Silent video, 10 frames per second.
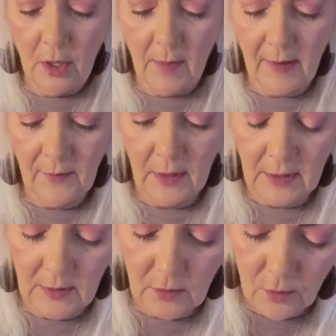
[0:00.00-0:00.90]
you know my
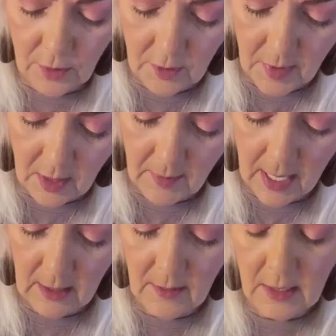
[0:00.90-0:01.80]
funny story about
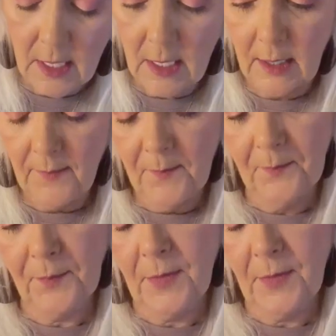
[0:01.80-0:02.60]
back in the day.